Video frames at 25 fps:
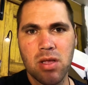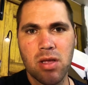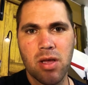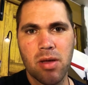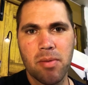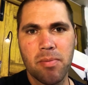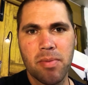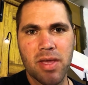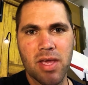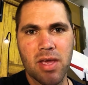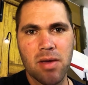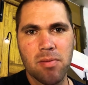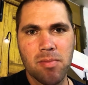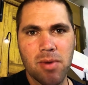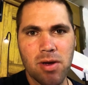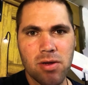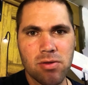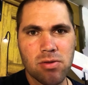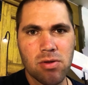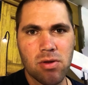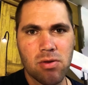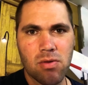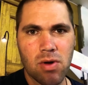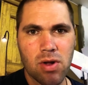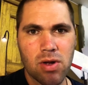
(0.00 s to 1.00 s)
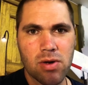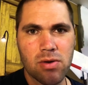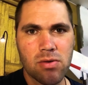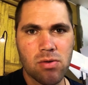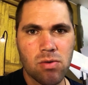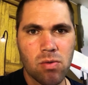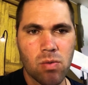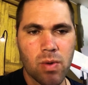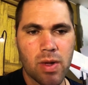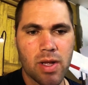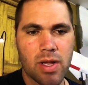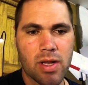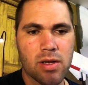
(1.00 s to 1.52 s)
a bigger motor on
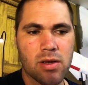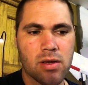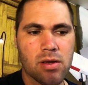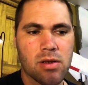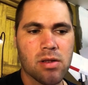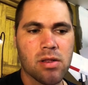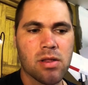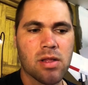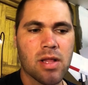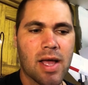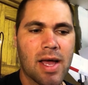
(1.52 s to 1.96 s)
when